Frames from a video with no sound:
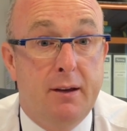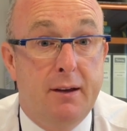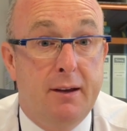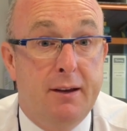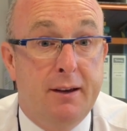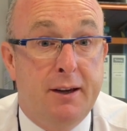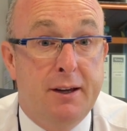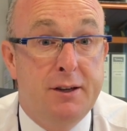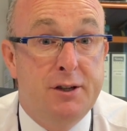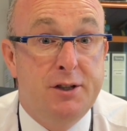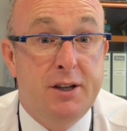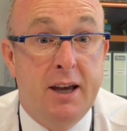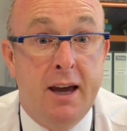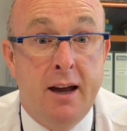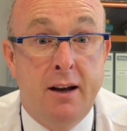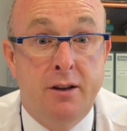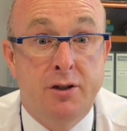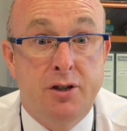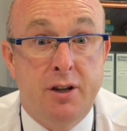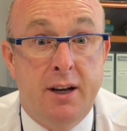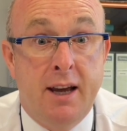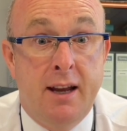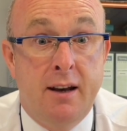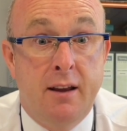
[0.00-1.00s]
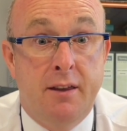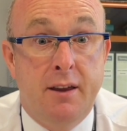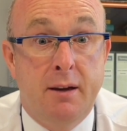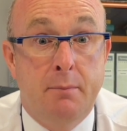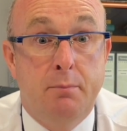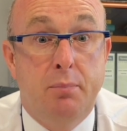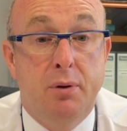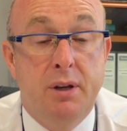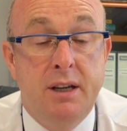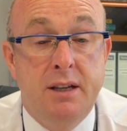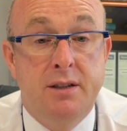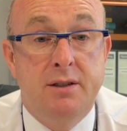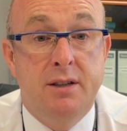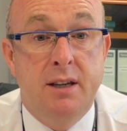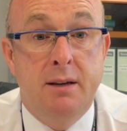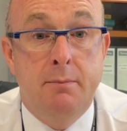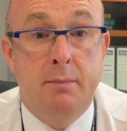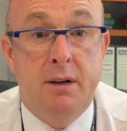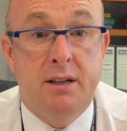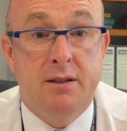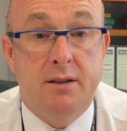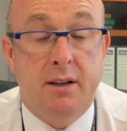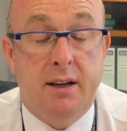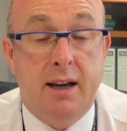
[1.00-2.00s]
concerns or anything, please see
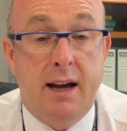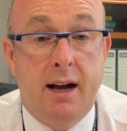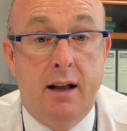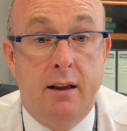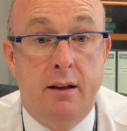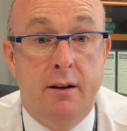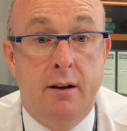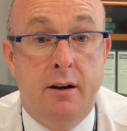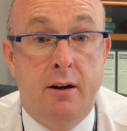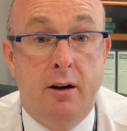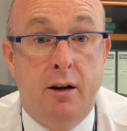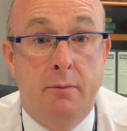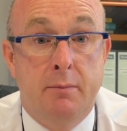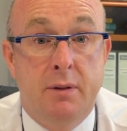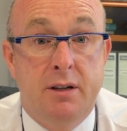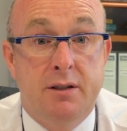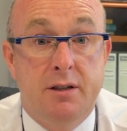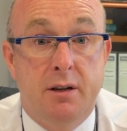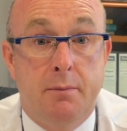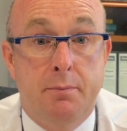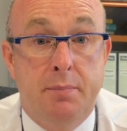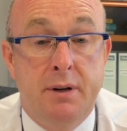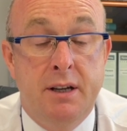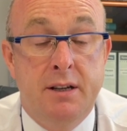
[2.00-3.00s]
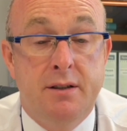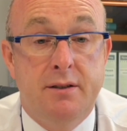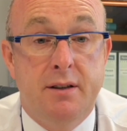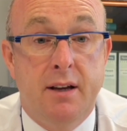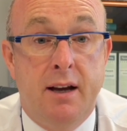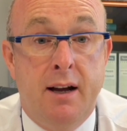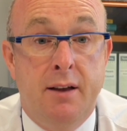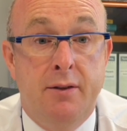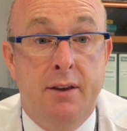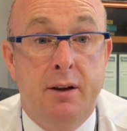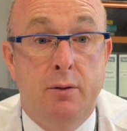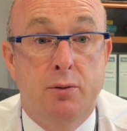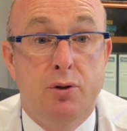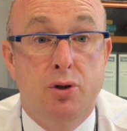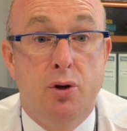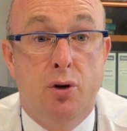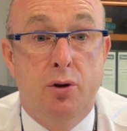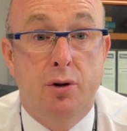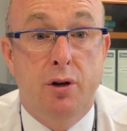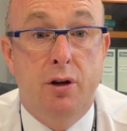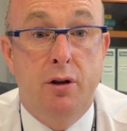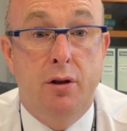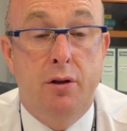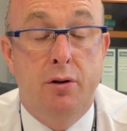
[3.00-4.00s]
Mr Gallagher or Mr Priest, and they'll
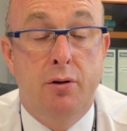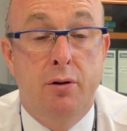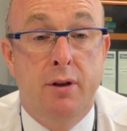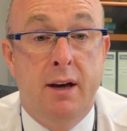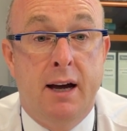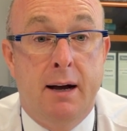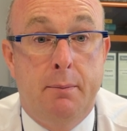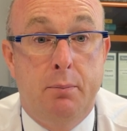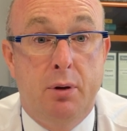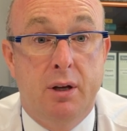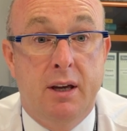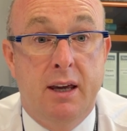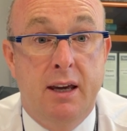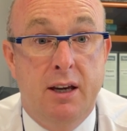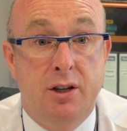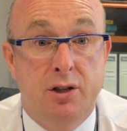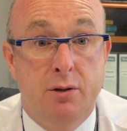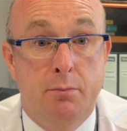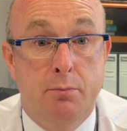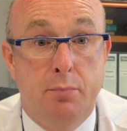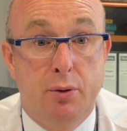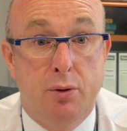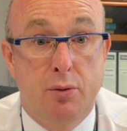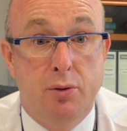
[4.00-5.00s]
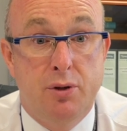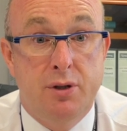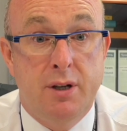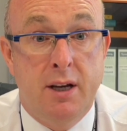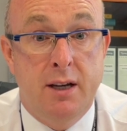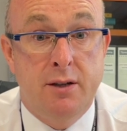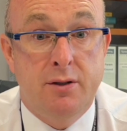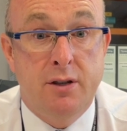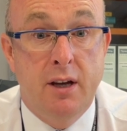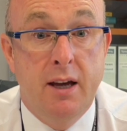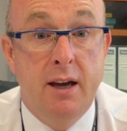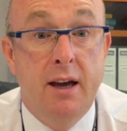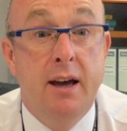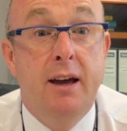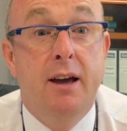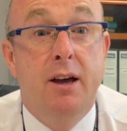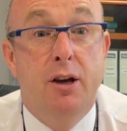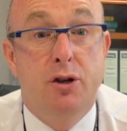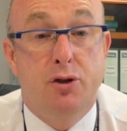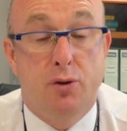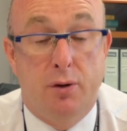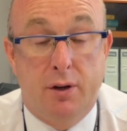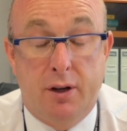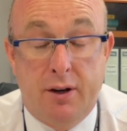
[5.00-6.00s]
talk you through the application process.
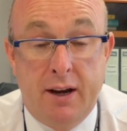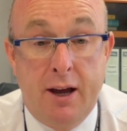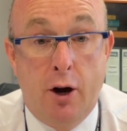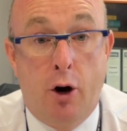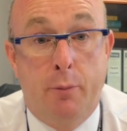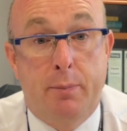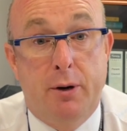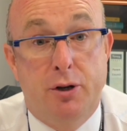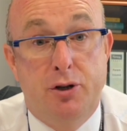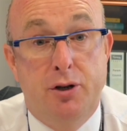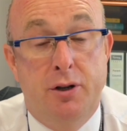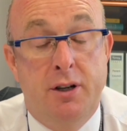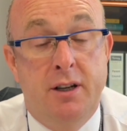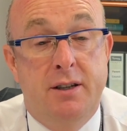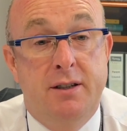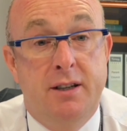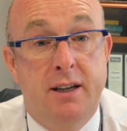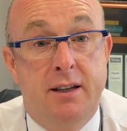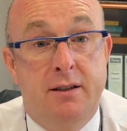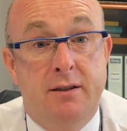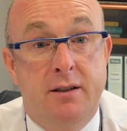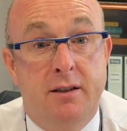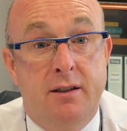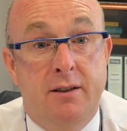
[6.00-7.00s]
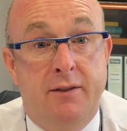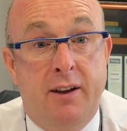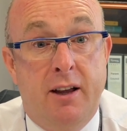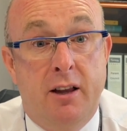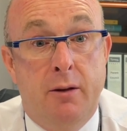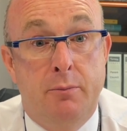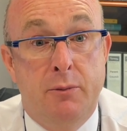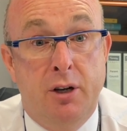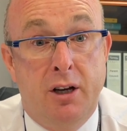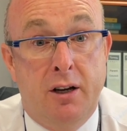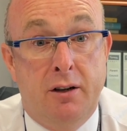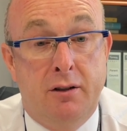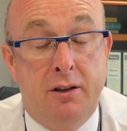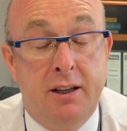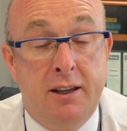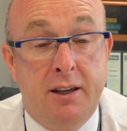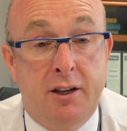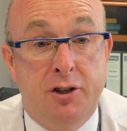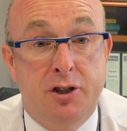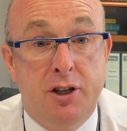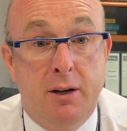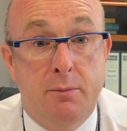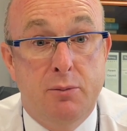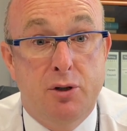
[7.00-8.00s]
So great opportunity to develop your
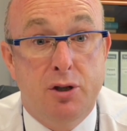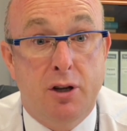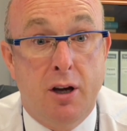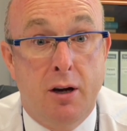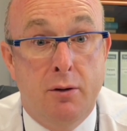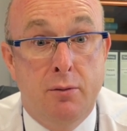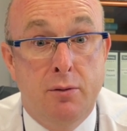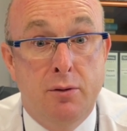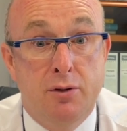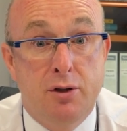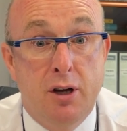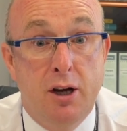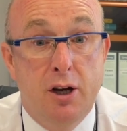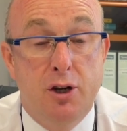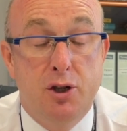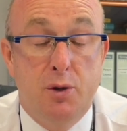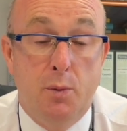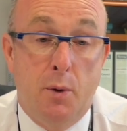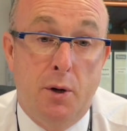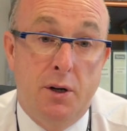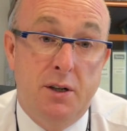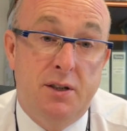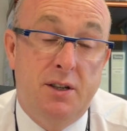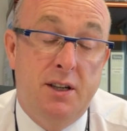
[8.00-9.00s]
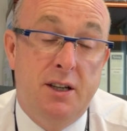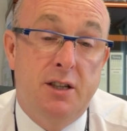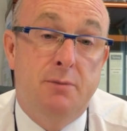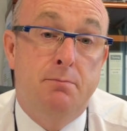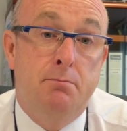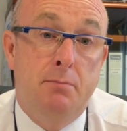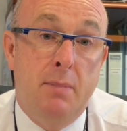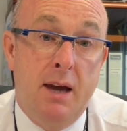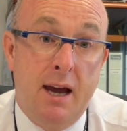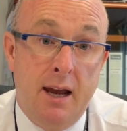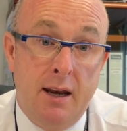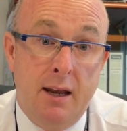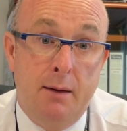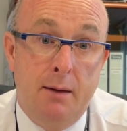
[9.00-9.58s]
leadership skills, so we want to see as many